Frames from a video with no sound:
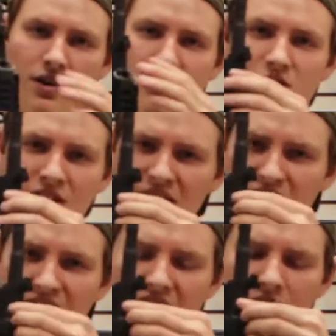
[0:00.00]
sling
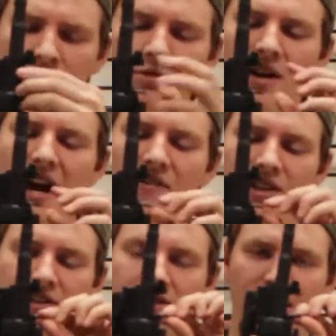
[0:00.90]
attachments, we have
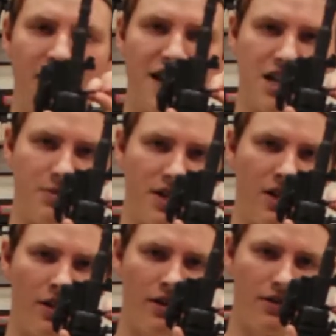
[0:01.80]
a sling attachment
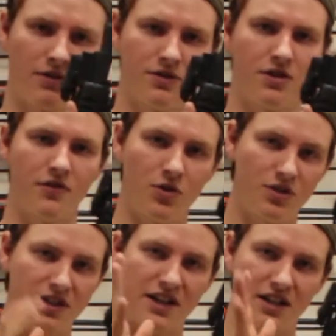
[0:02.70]
here. So if you
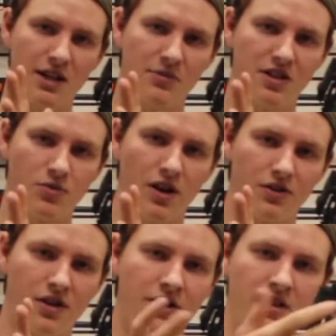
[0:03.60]
decide to keep these
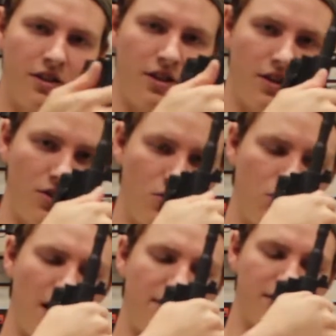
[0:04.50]
rails on, you
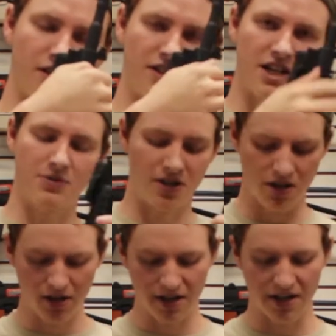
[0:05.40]
have a sling attachment
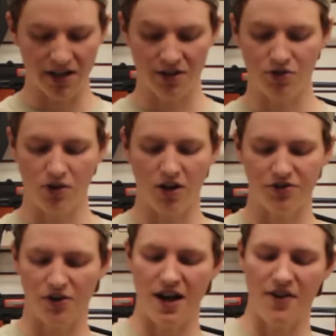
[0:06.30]
here, and you
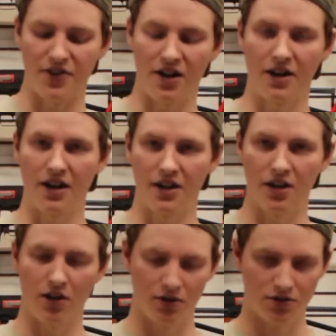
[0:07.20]
also have an area
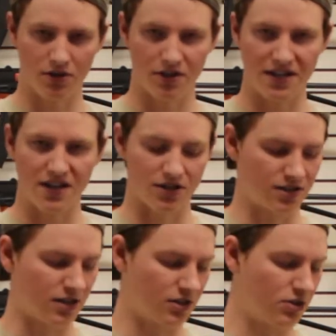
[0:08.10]
here to attach a
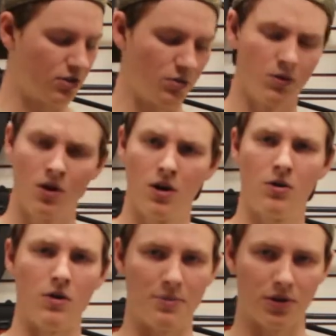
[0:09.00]
sling to the
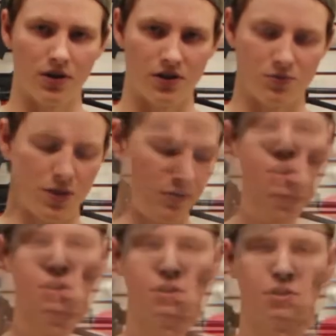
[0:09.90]
replica as well.
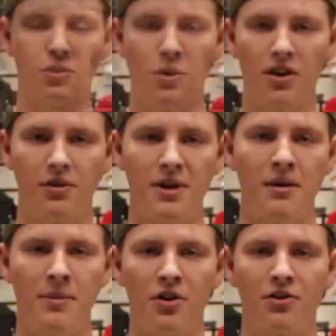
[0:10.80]
So as well as it
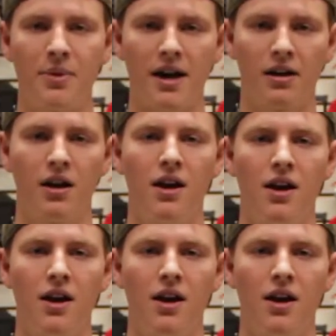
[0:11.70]
being mil-spec,